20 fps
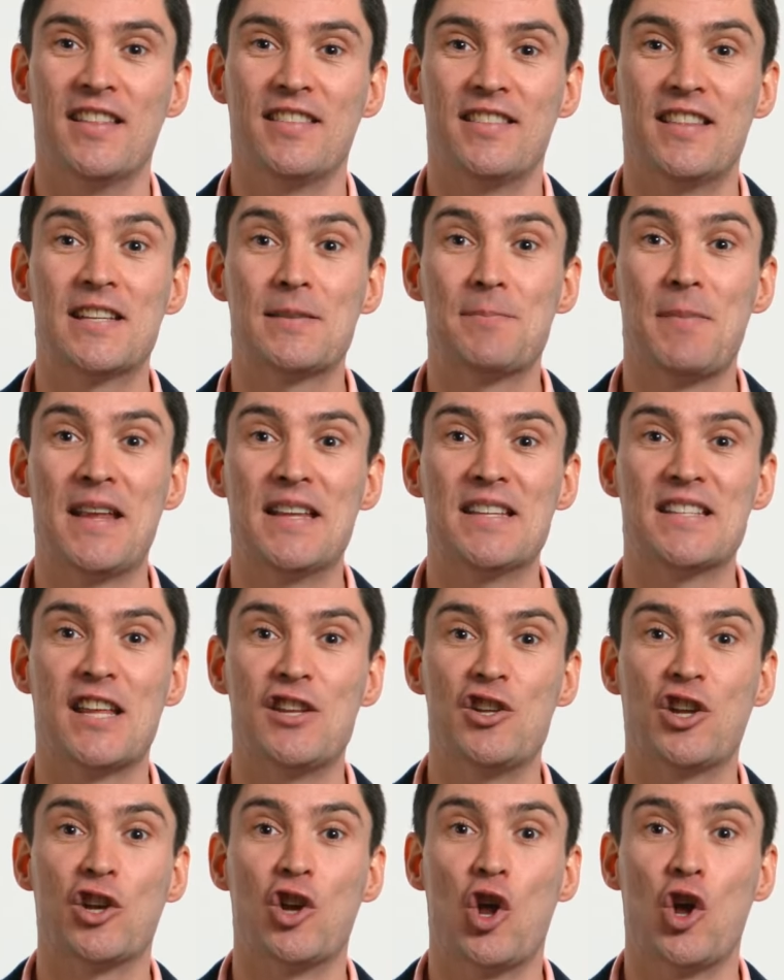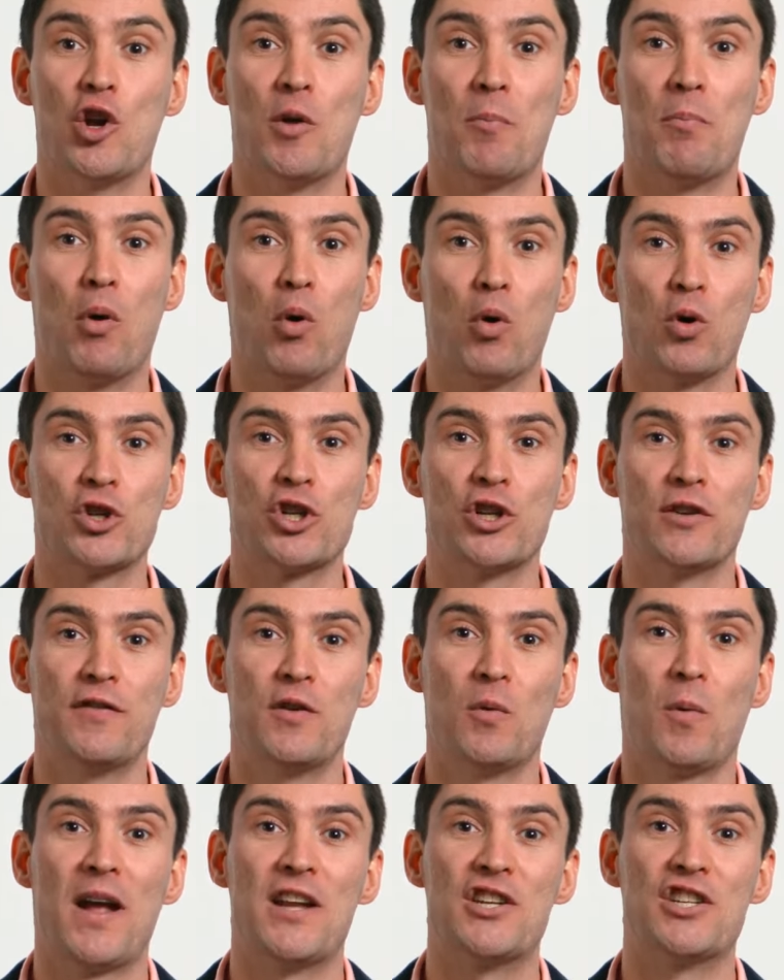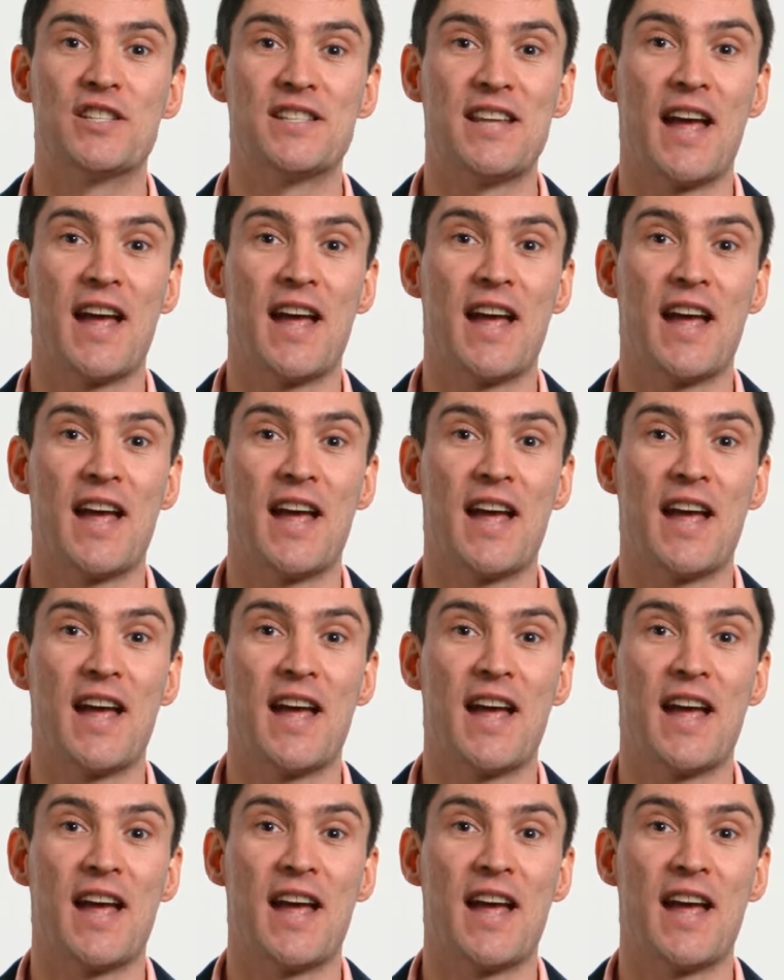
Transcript: This means that you can earn a portion of your wages